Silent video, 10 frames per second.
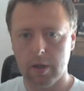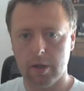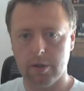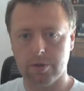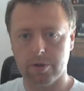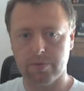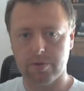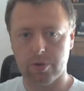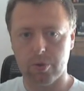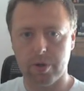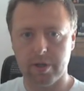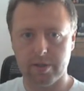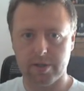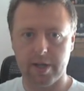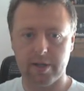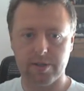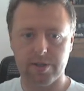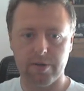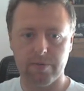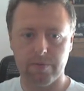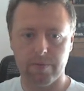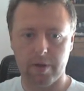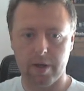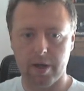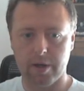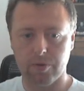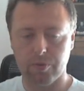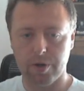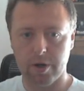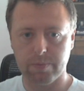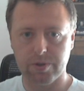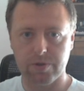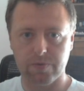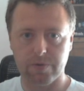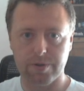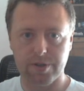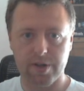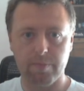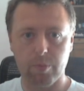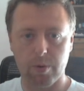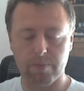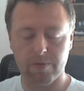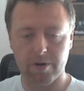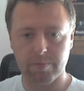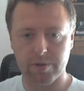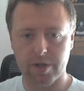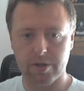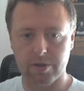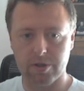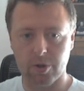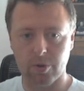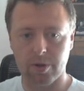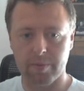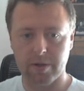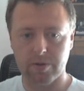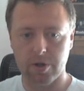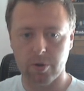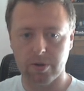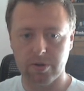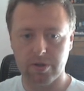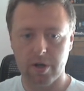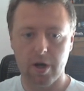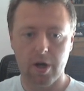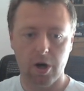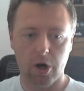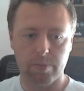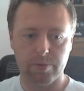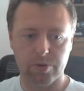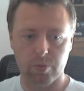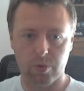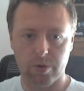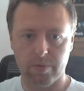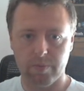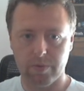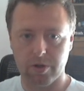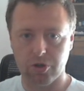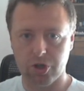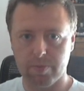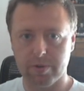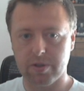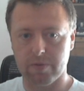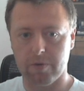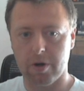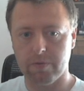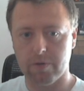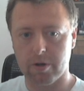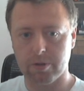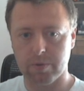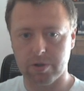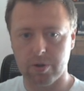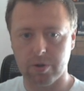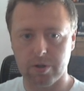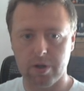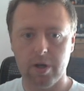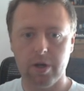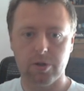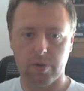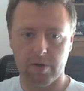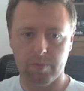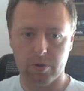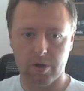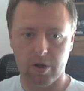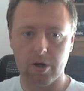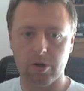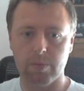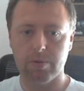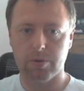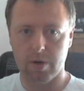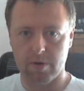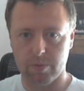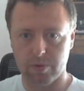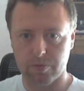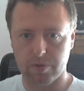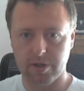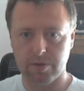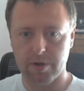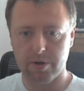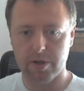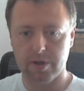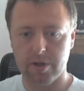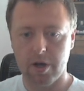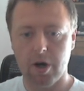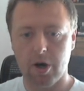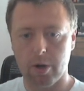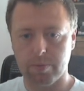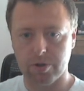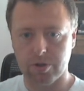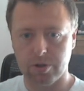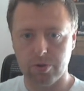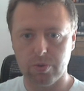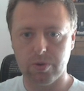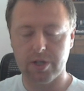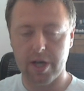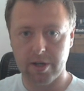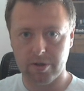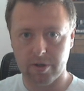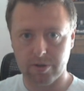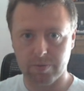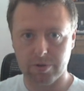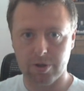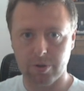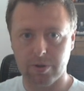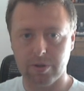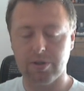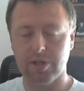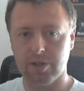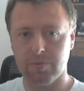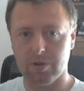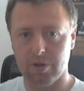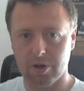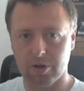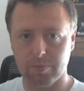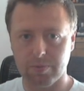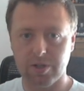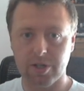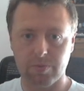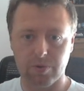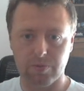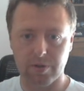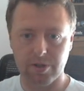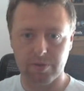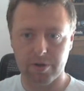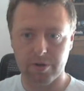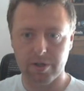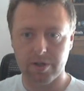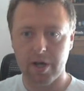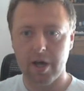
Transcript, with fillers: In terms of the CoinList sale itself, uh, three options for 7.5% of the total amount of tokens. Option 1, the cheapest at $5 per token, 12 month lockup, 12 month release period. Option 2, $10 per token, 6 month lockup, 6 month release period.